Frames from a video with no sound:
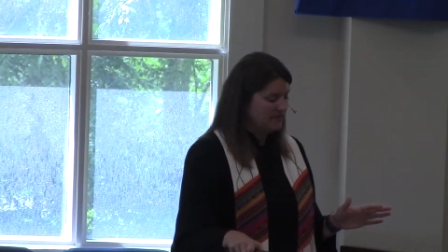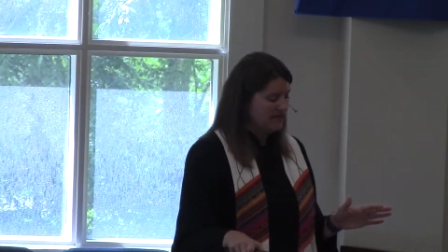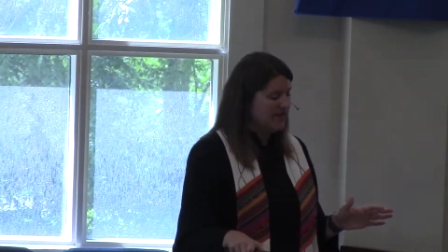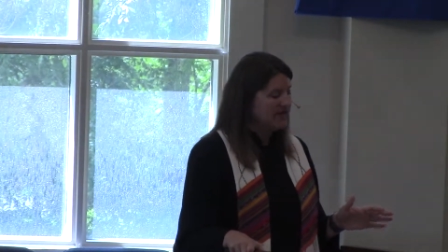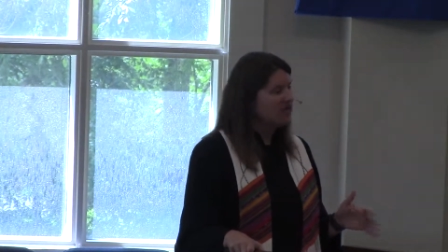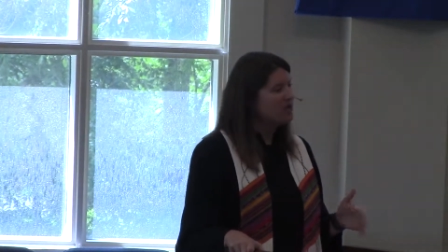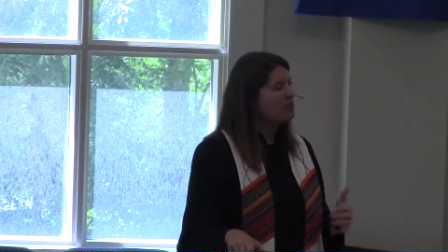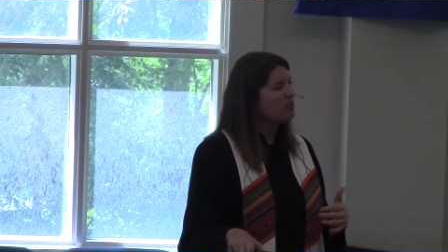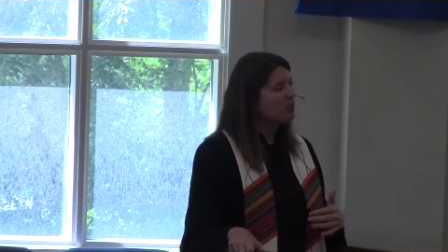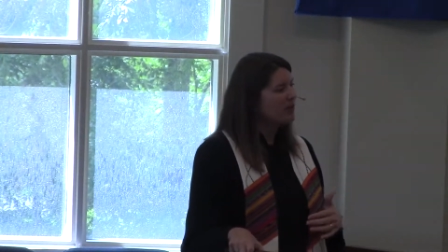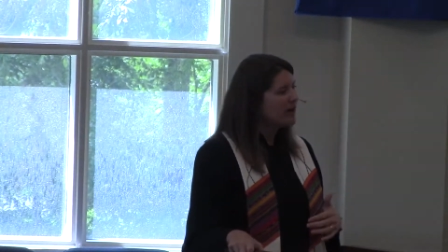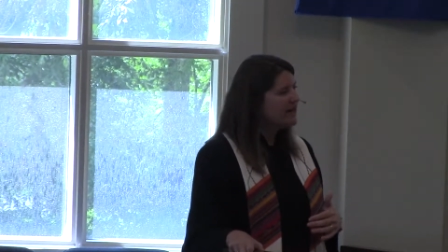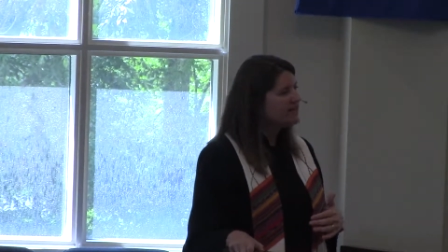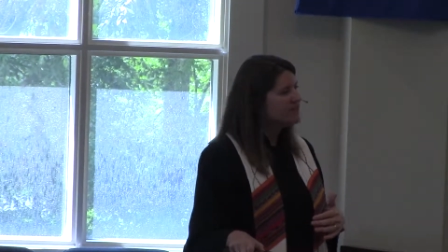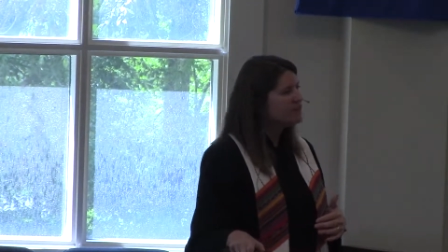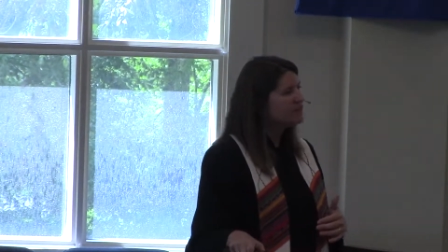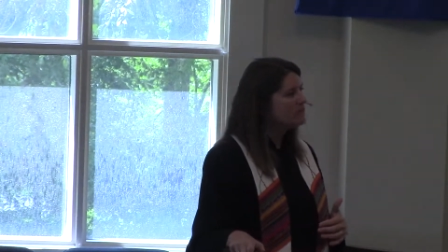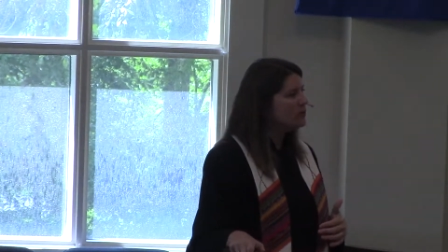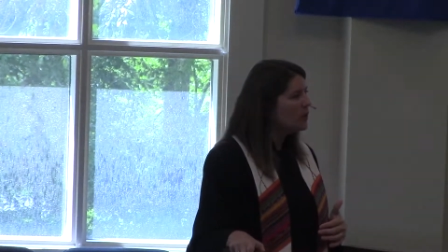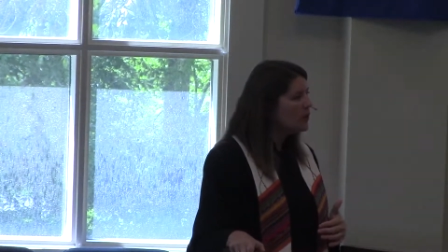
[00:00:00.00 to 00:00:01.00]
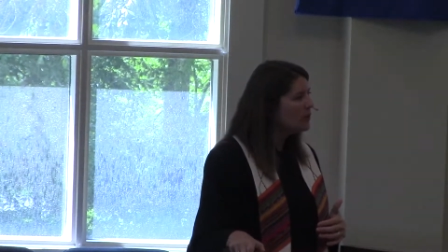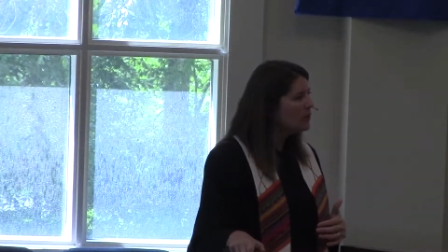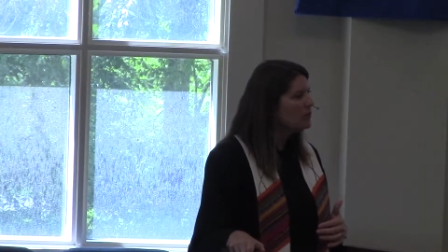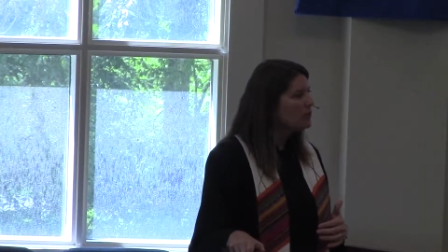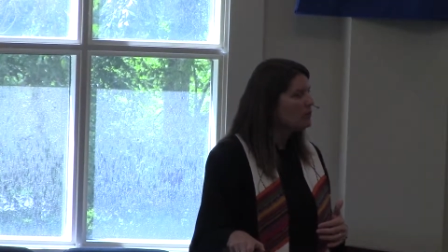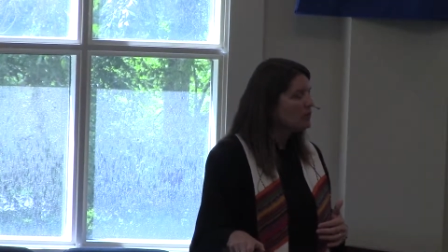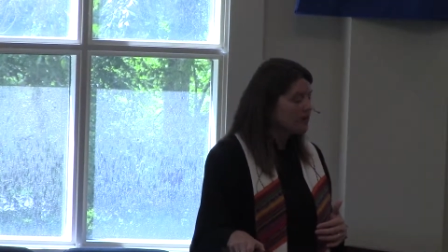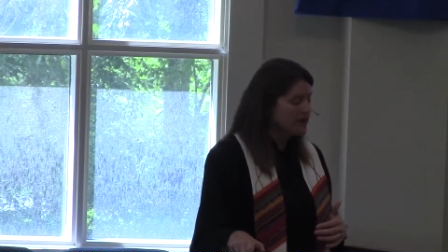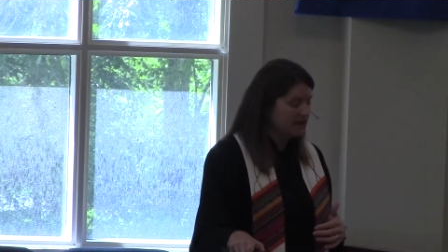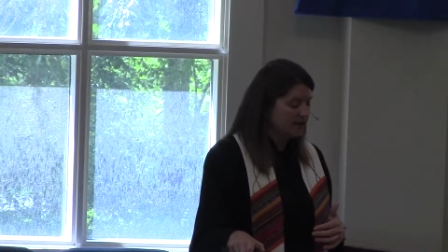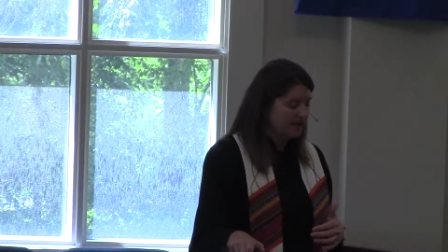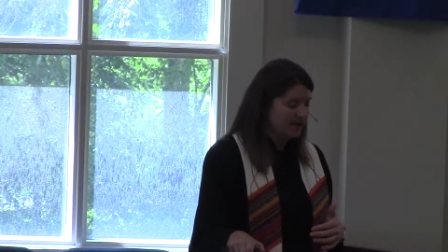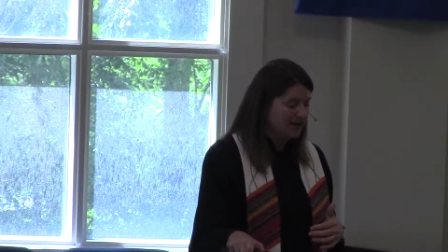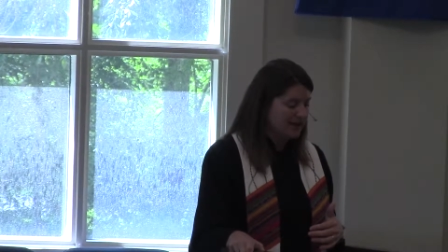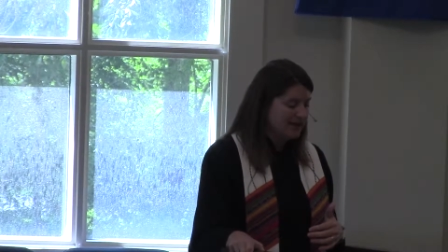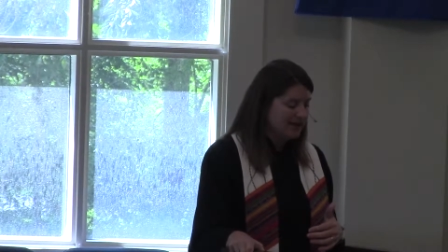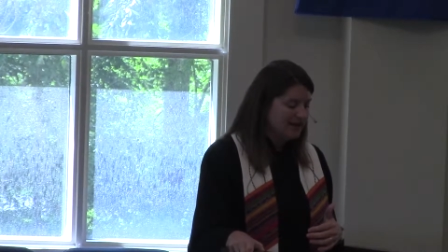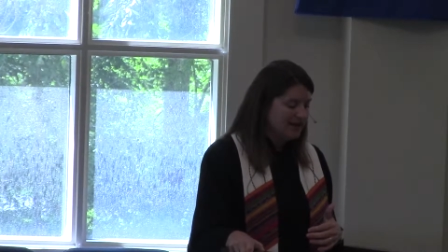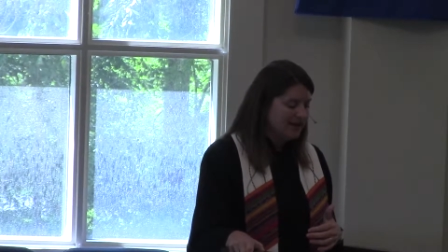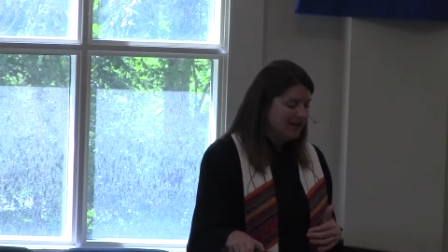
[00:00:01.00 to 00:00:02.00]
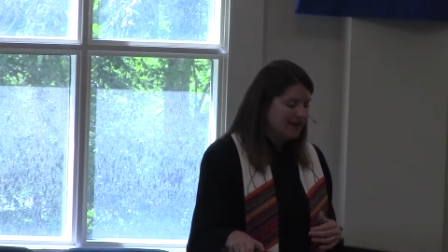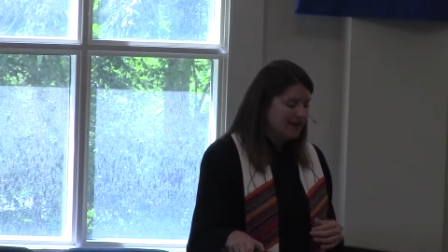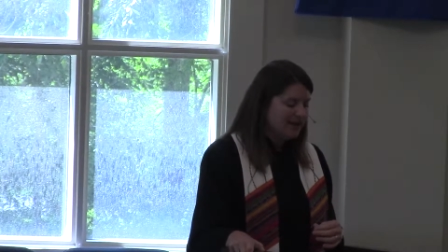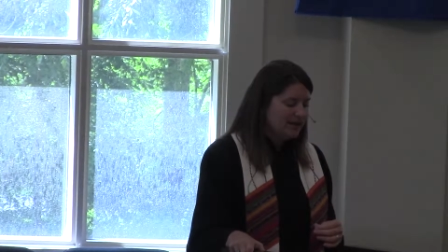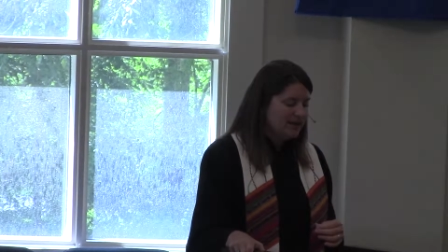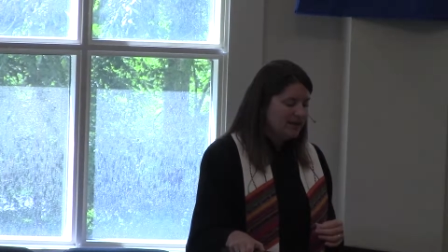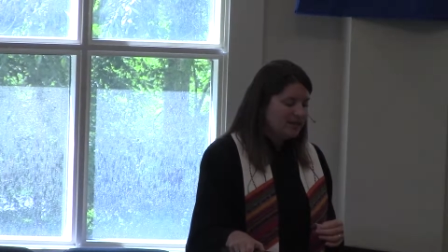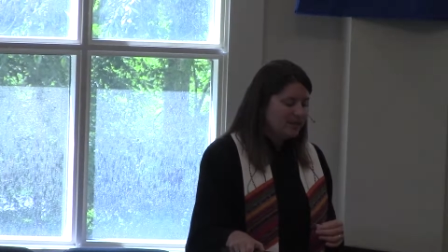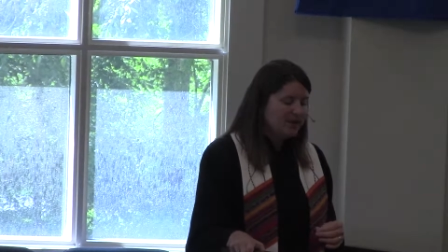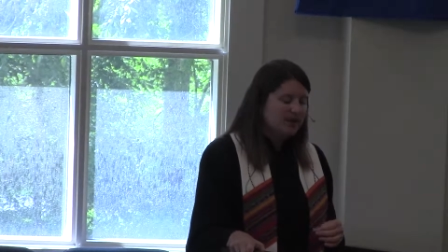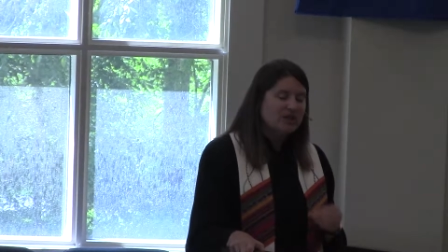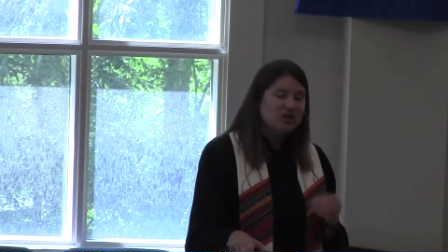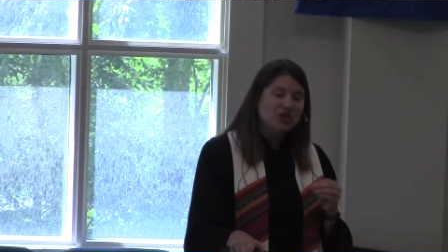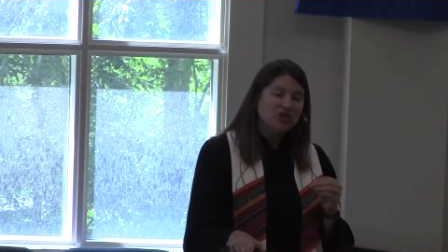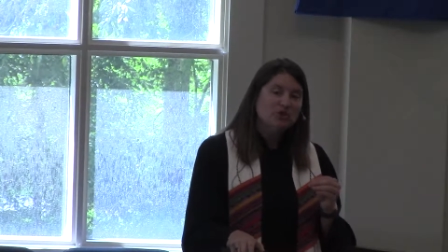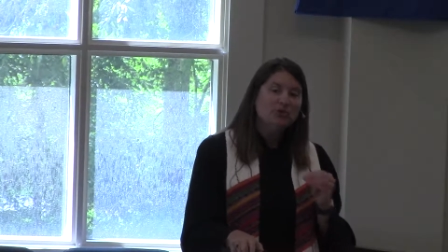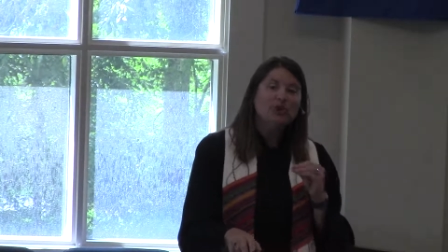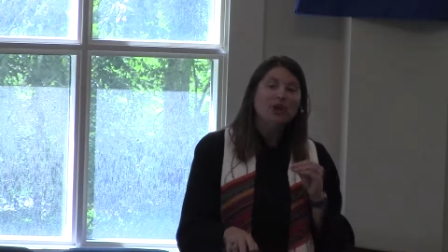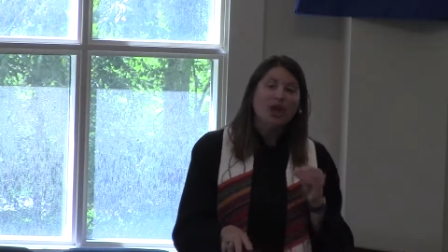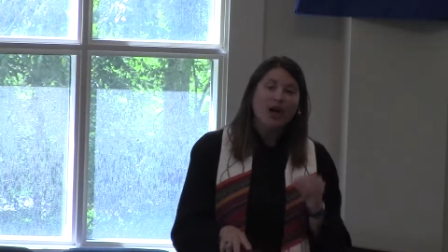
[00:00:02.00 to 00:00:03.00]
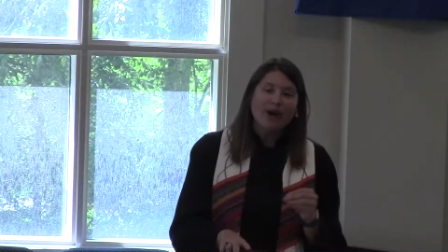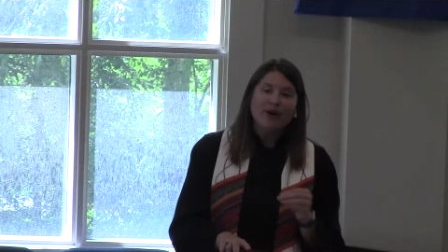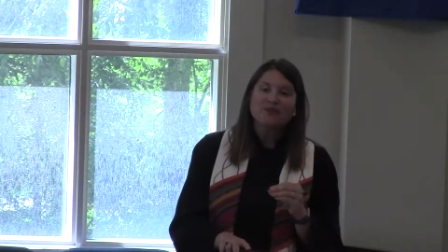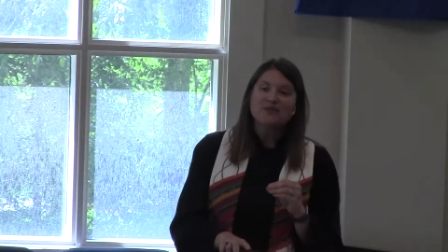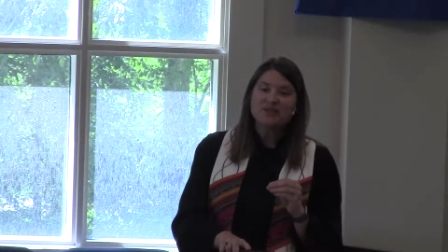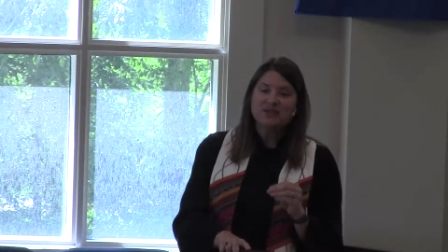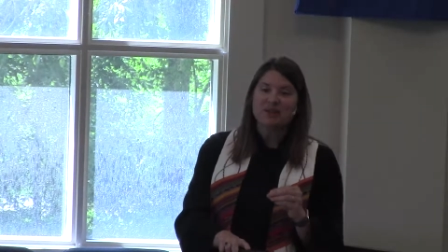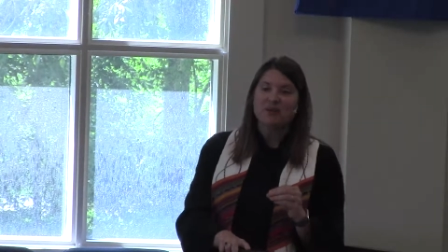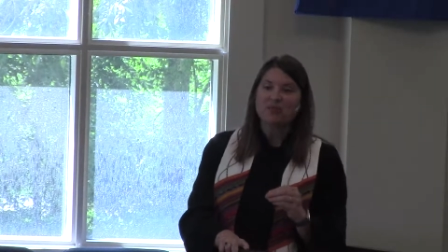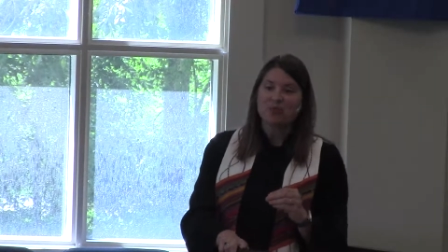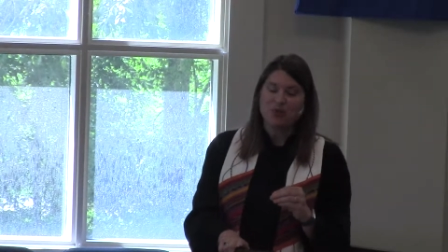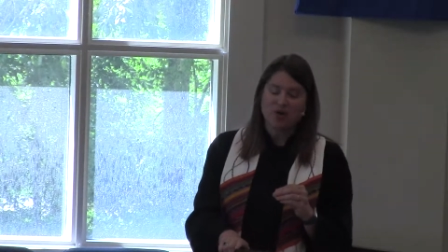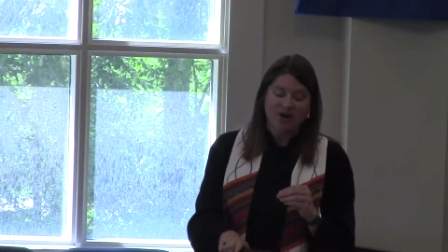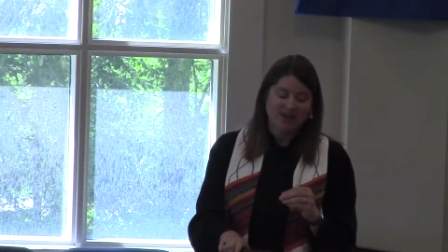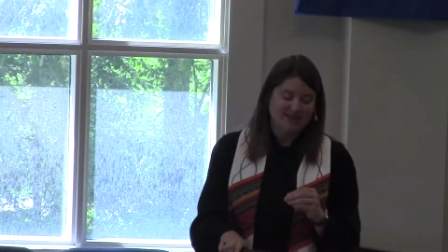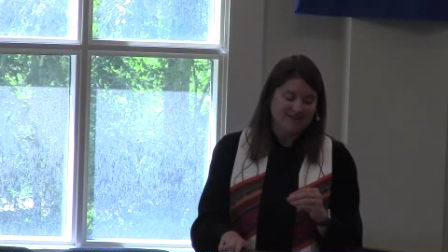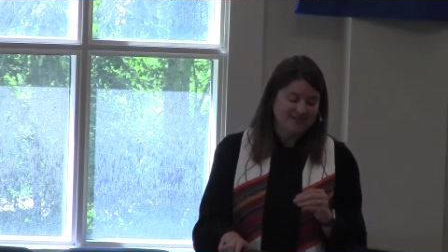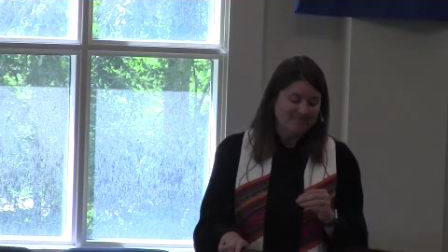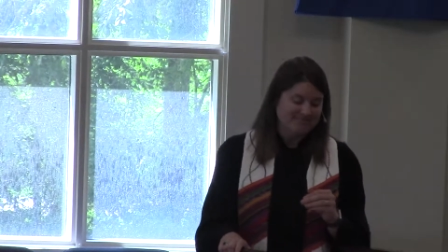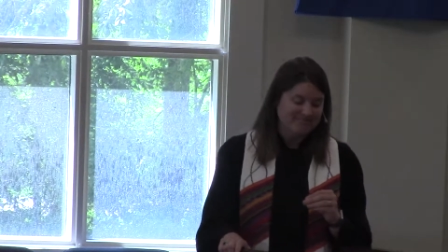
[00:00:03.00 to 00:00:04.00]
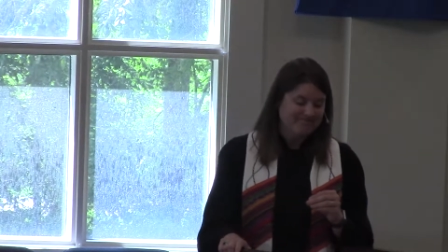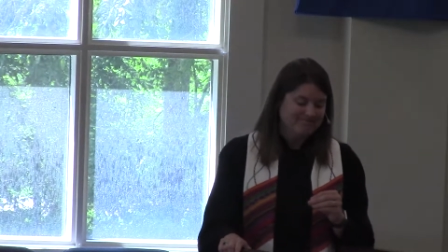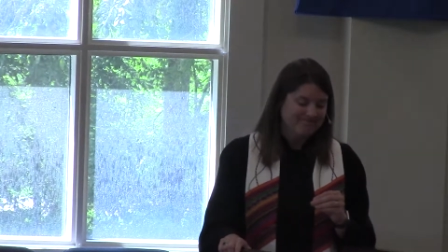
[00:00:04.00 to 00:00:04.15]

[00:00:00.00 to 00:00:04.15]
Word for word: and embrace vulnerability because you love someone